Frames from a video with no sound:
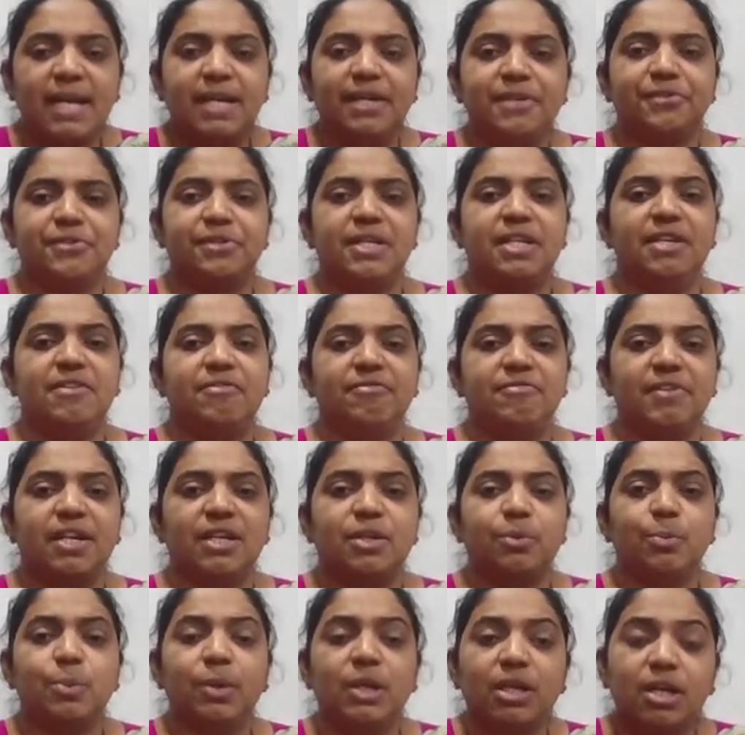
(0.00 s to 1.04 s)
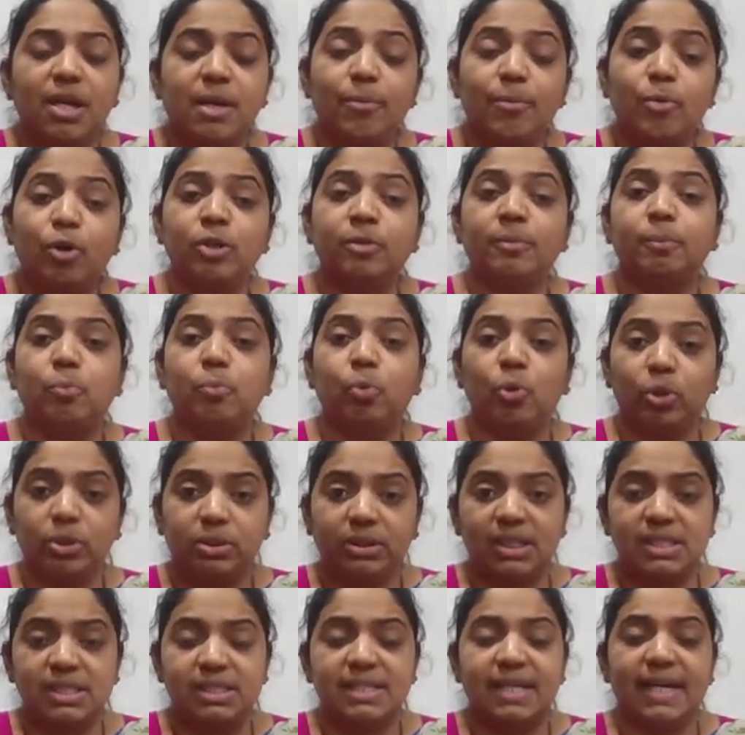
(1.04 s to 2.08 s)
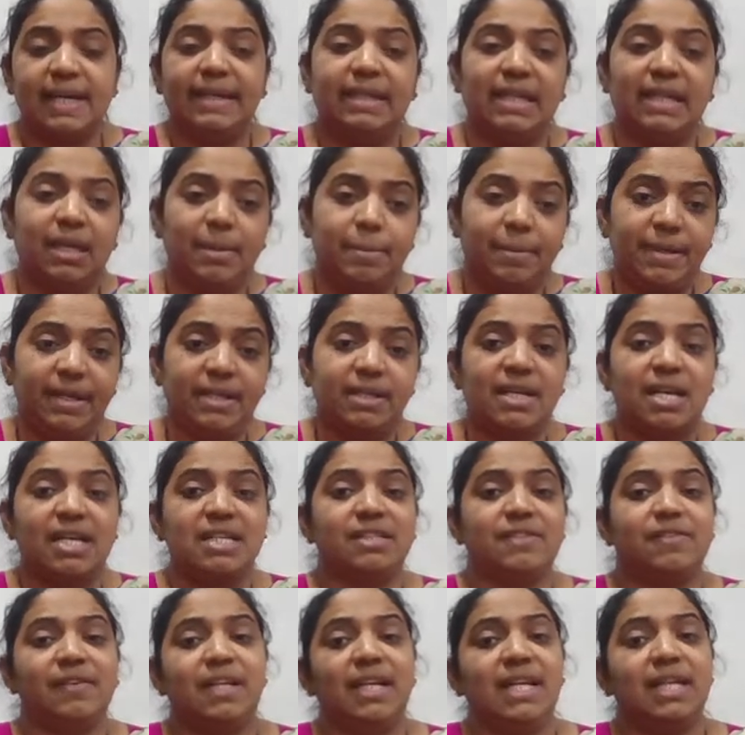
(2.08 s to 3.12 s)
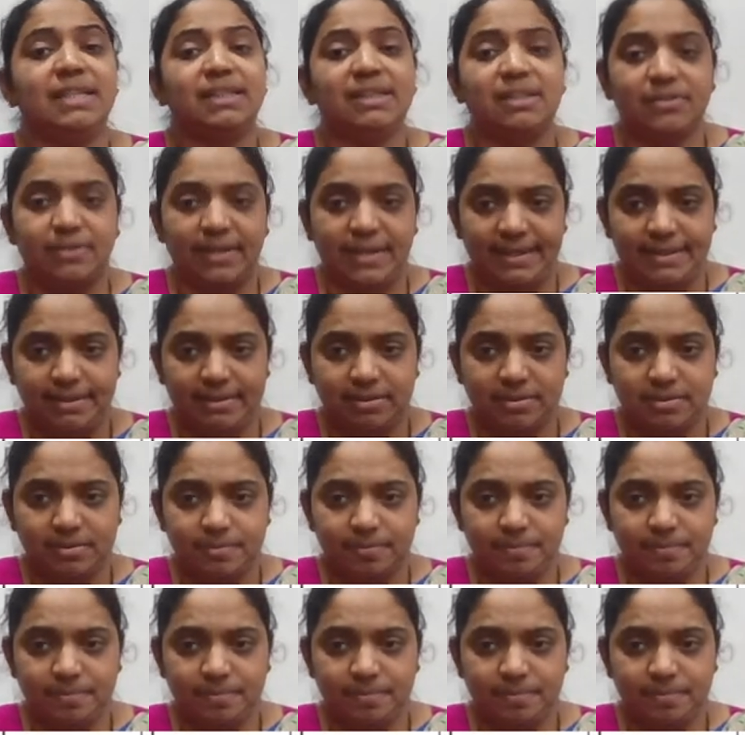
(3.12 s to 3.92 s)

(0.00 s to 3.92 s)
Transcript: entry effect will come on both the side, debit as well as credit.